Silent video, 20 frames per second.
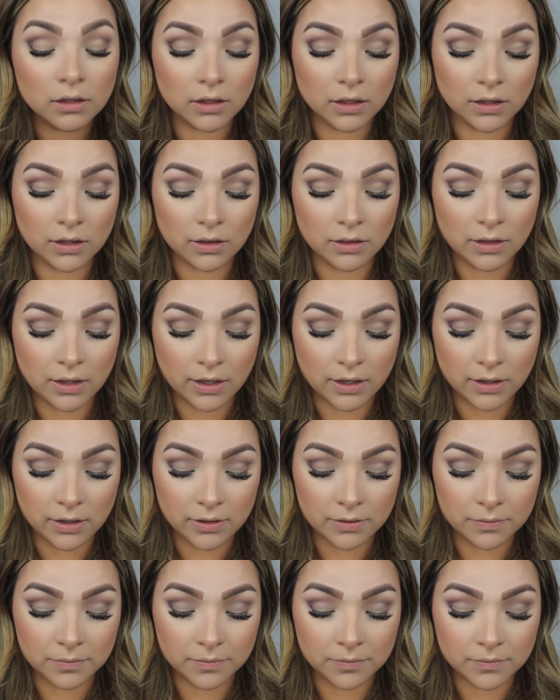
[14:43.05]
Like that.
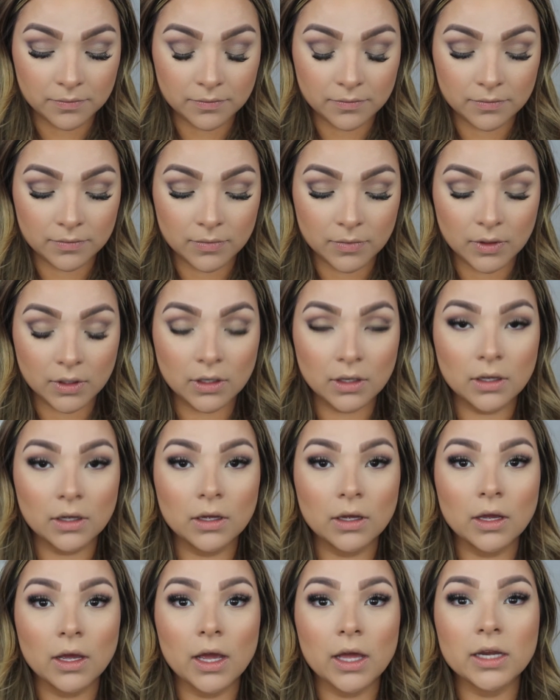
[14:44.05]

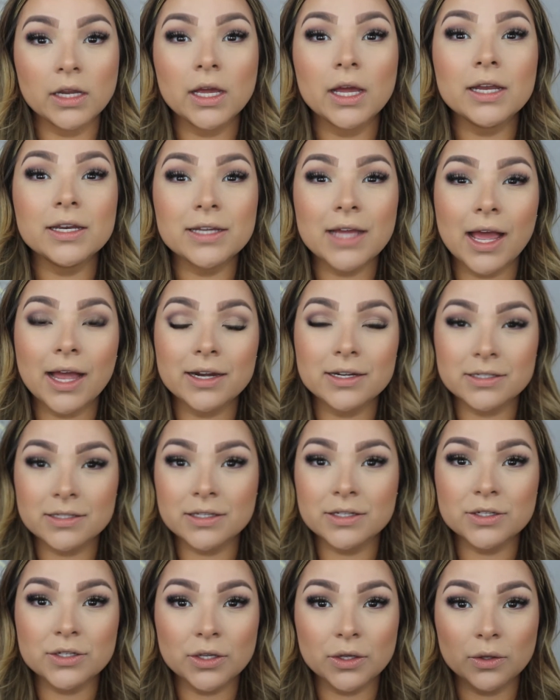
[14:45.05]
And connect
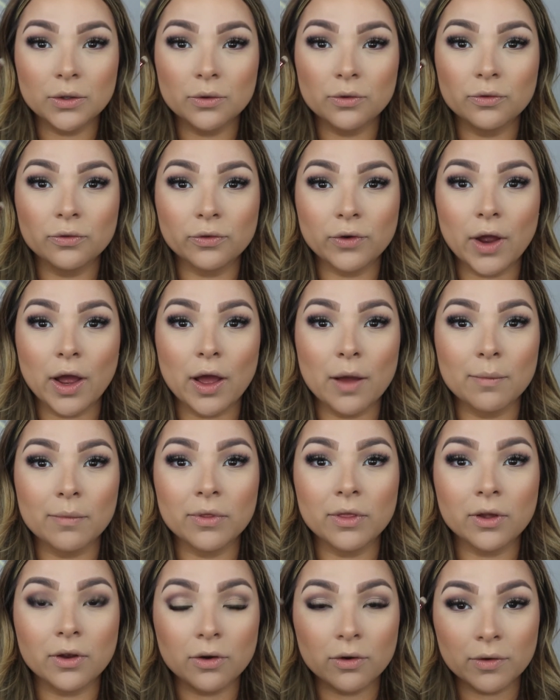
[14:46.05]
the two from
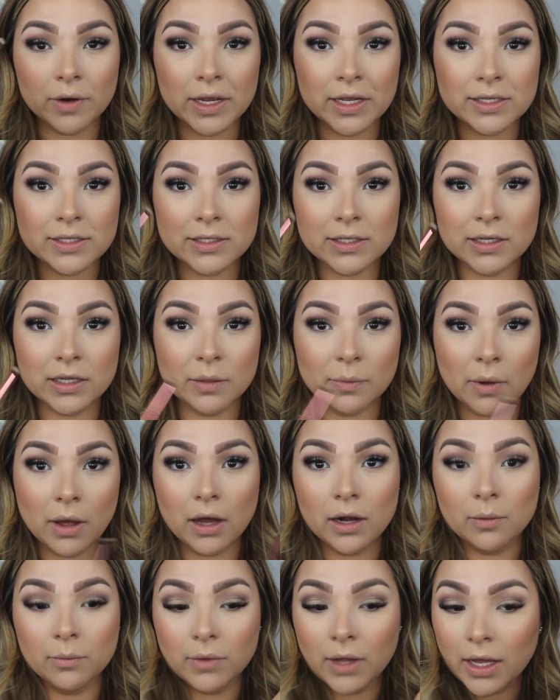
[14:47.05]
the crease to the
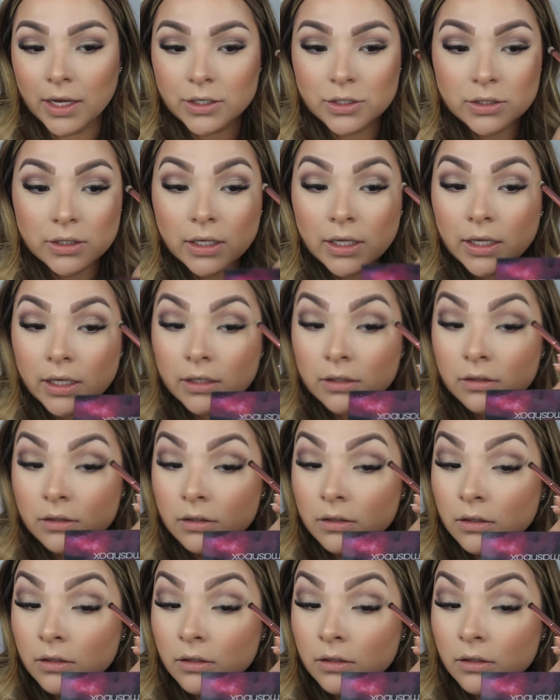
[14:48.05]
bottom lash line.